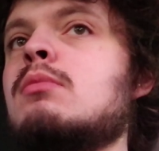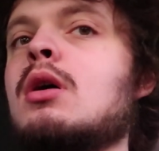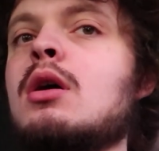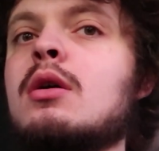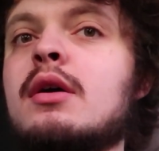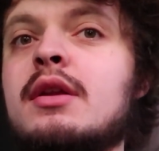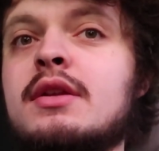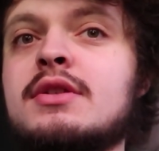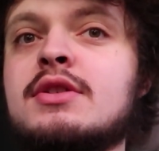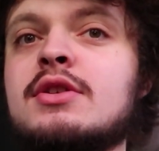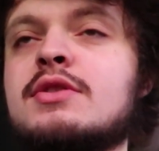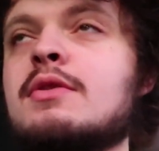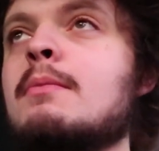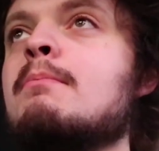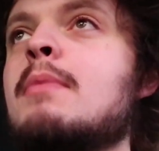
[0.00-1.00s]
Bro, it is
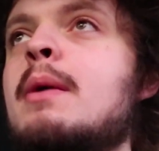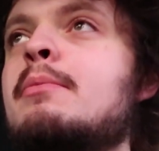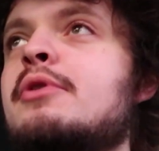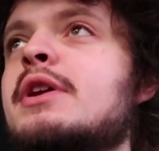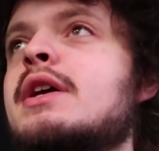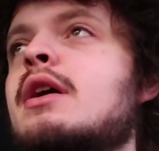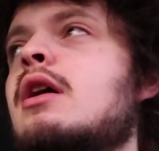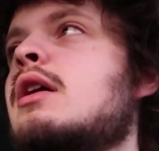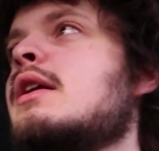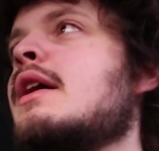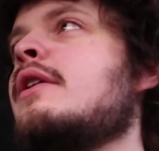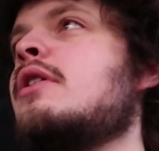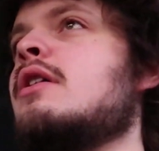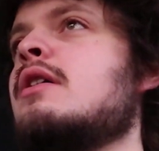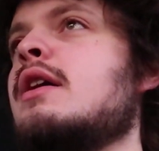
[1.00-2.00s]
just memory card
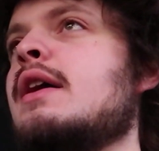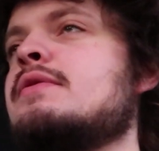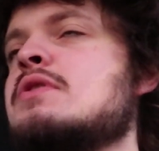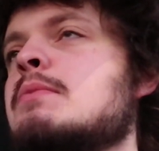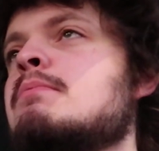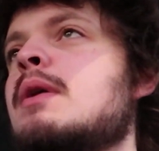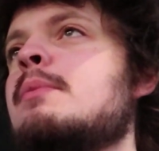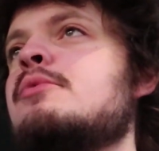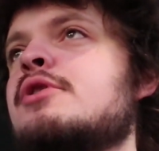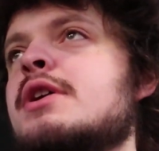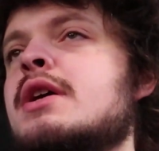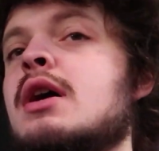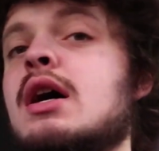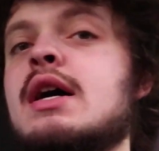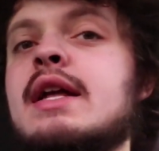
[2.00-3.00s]
error after
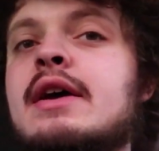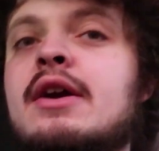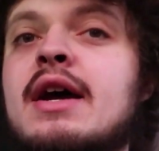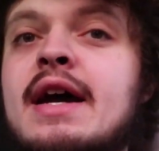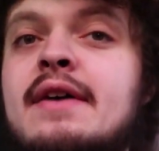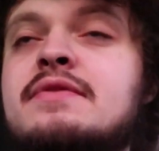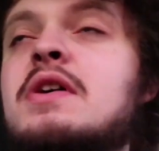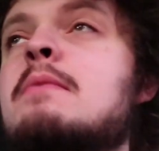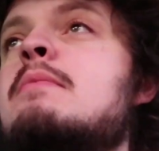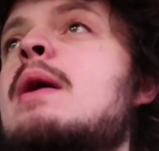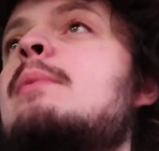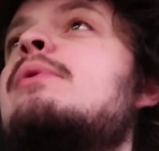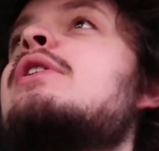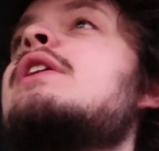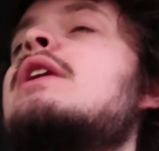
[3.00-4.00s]
memory card error after
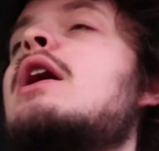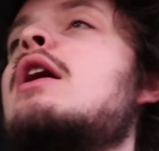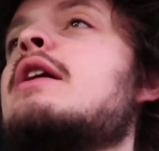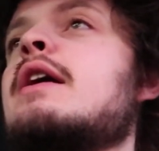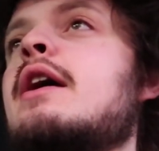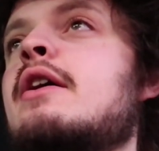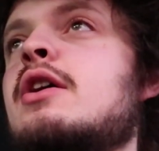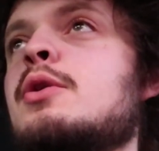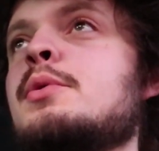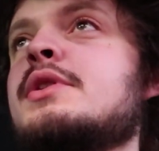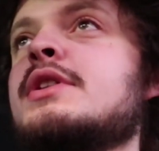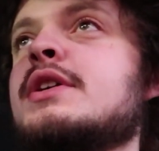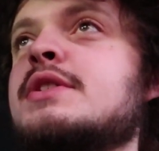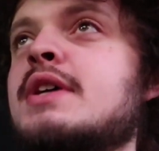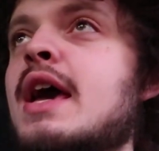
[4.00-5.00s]
memory card error
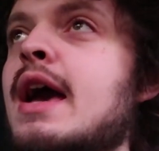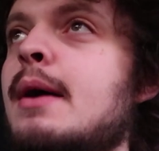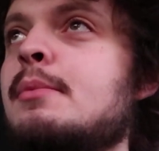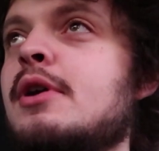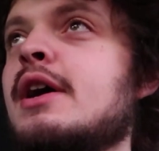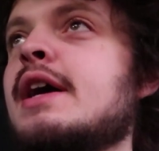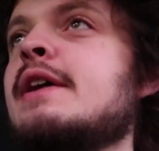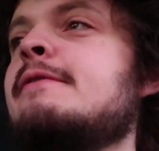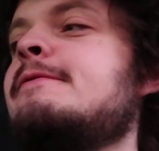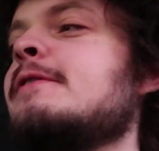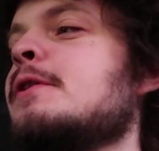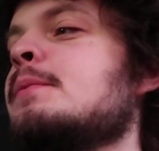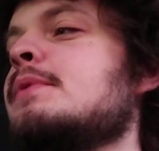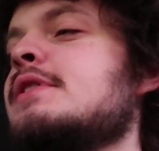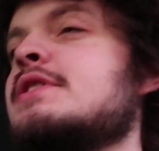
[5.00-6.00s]
with this camera. I
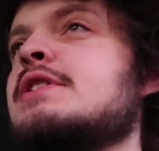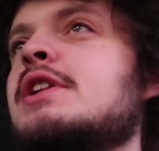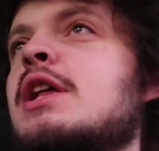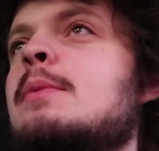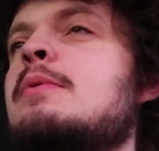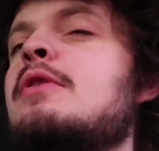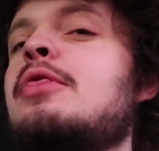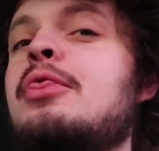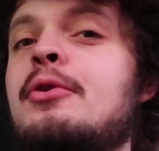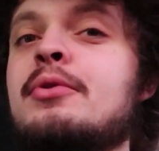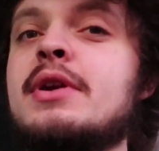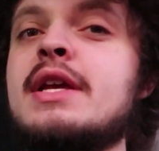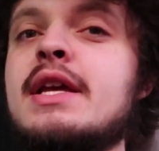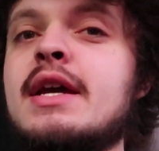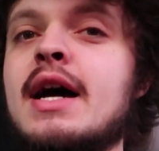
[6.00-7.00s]
filmed this clip
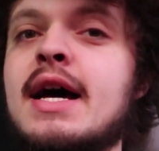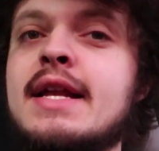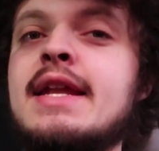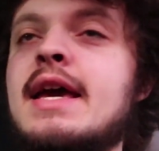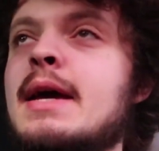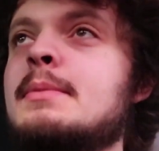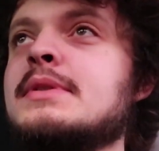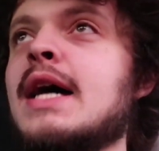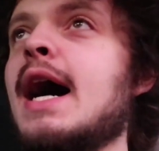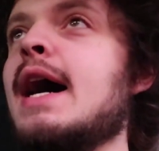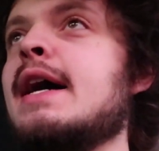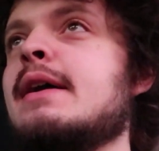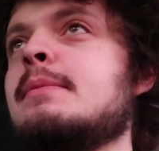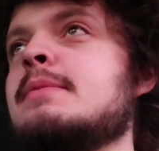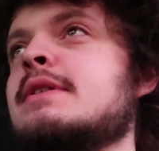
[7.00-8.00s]
3 goddamn
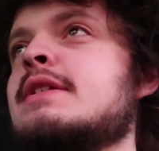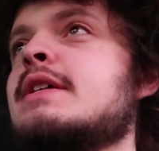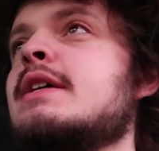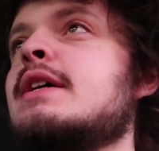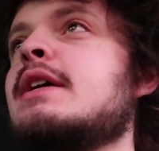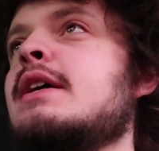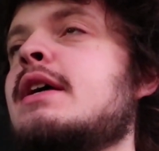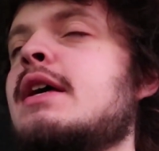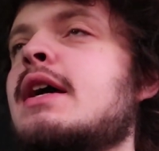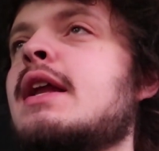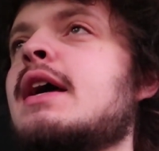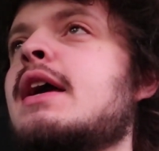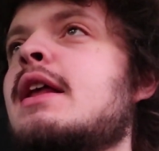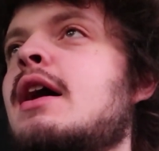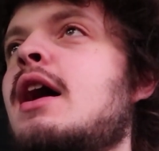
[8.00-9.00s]
times
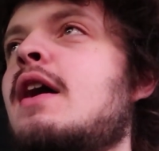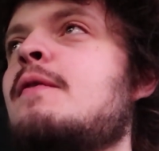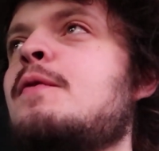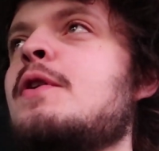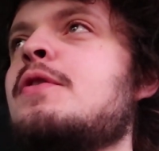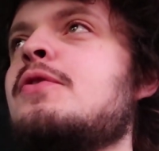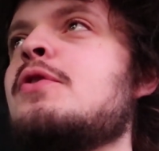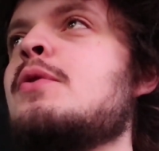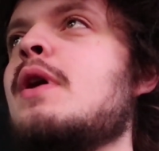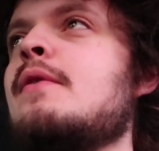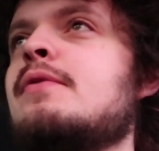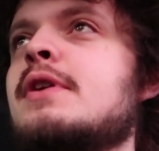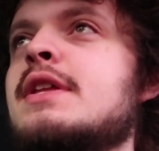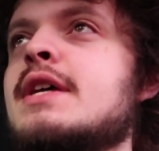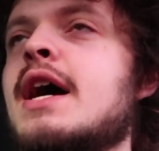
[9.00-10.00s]
and I get halfway through
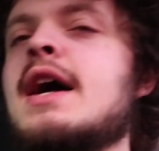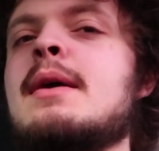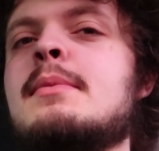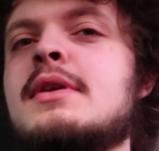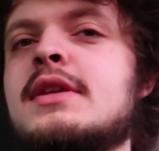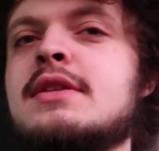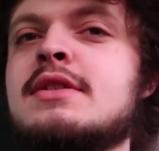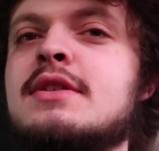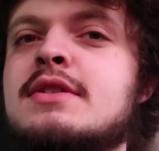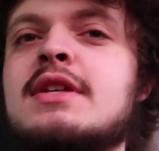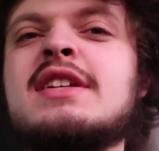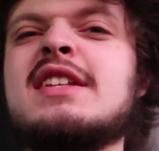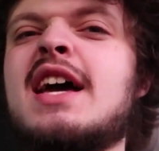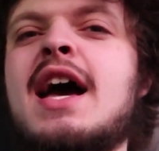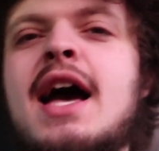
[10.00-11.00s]
every time and it's just
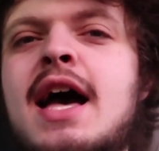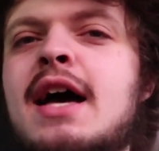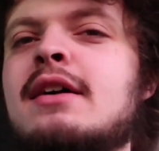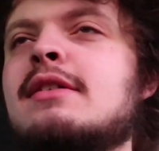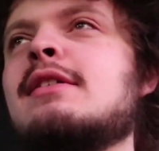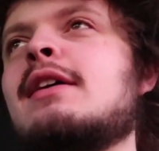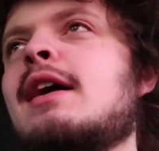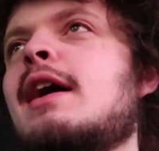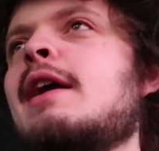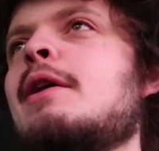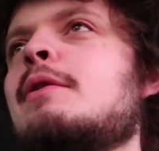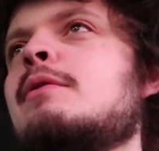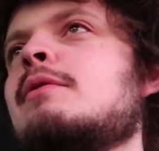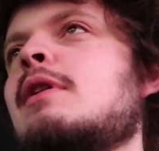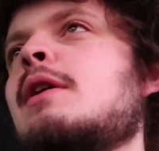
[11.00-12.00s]
like, nah, I
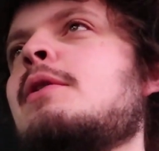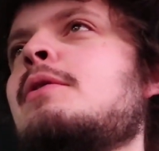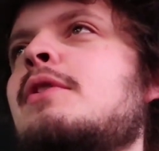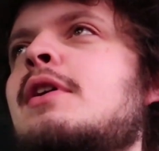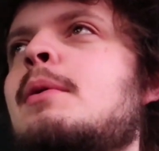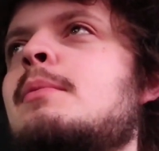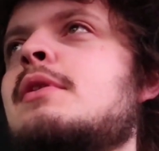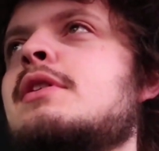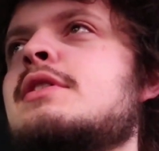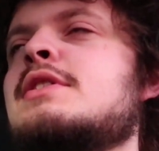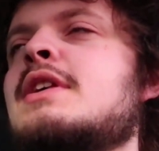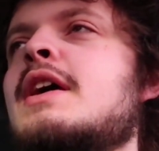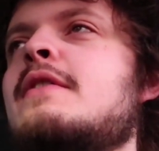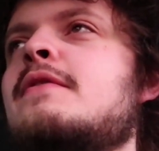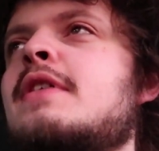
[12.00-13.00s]
don't think I'm gonna
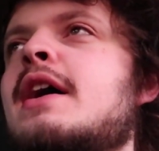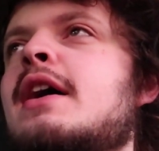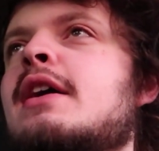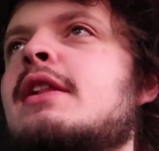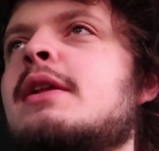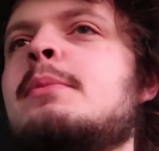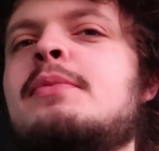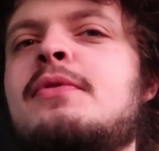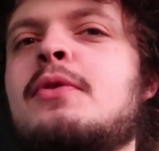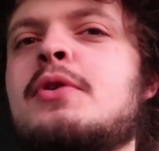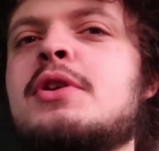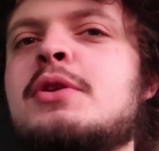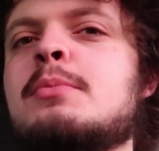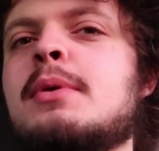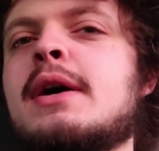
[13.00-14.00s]
save that clip
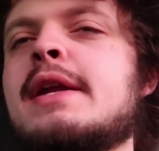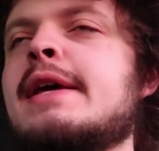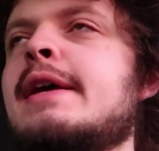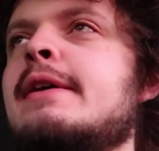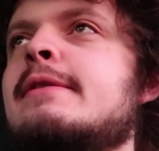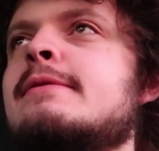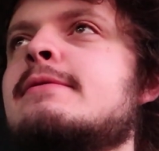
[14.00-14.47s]
for you, buddy.